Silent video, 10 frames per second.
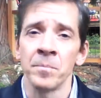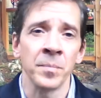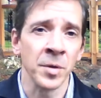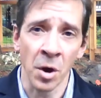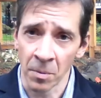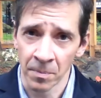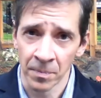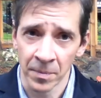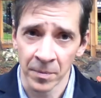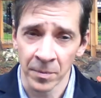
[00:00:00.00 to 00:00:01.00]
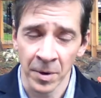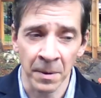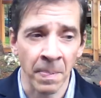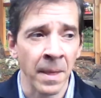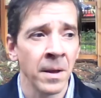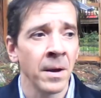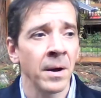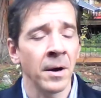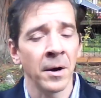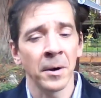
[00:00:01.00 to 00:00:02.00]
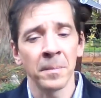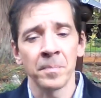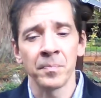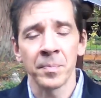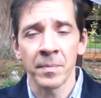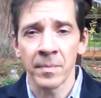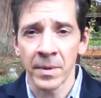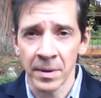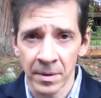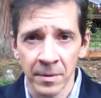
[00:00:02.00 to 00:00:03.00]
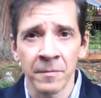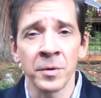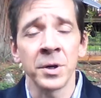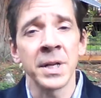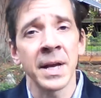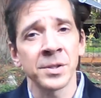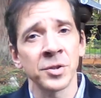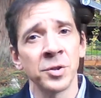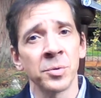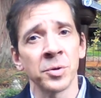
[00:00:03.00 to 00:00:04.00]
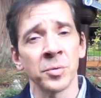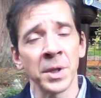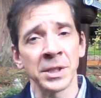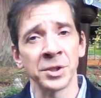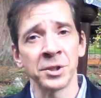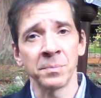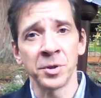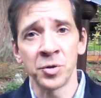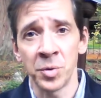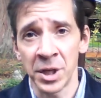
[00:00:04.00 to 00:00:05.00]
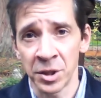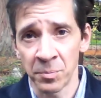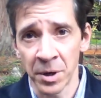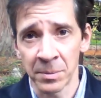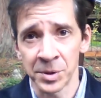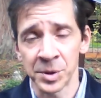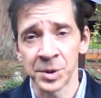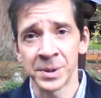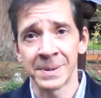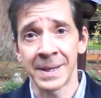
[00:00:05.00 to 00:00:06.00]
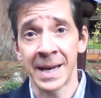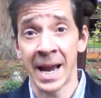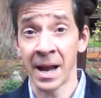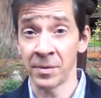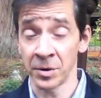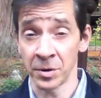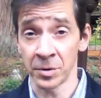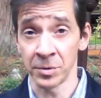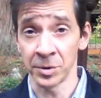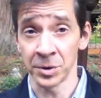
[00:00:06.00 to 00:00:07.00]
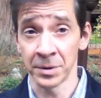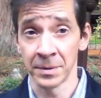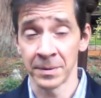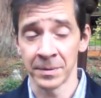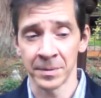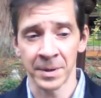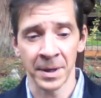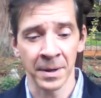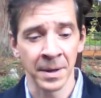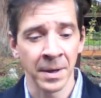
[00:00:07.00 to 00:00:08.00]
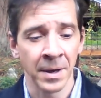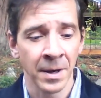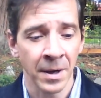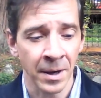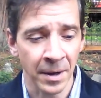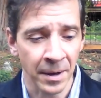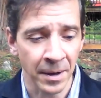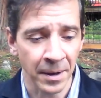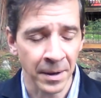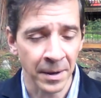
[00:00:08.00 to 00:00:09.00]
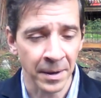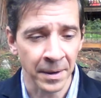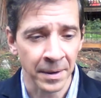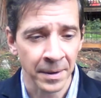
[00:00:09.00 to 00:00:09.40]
No, right? Validity has to do with the relationship between the premises and the conclusion. Okay.